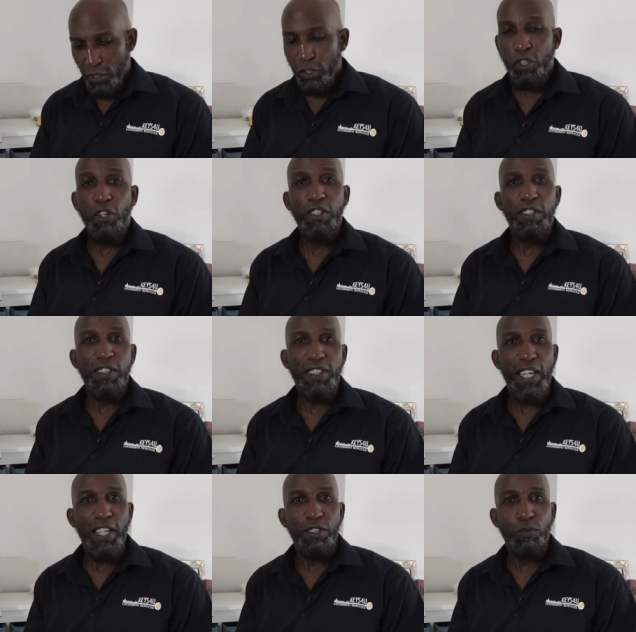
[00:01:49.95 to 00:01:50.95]
Gone are the
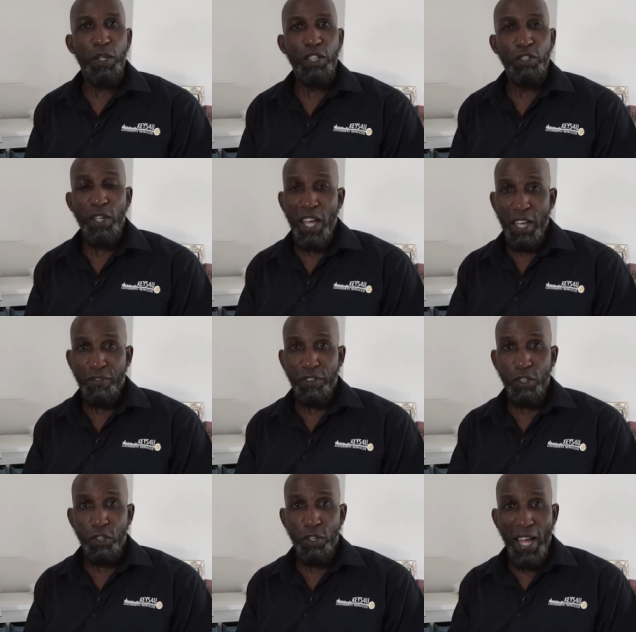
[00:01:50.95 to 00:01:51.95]
days where you have your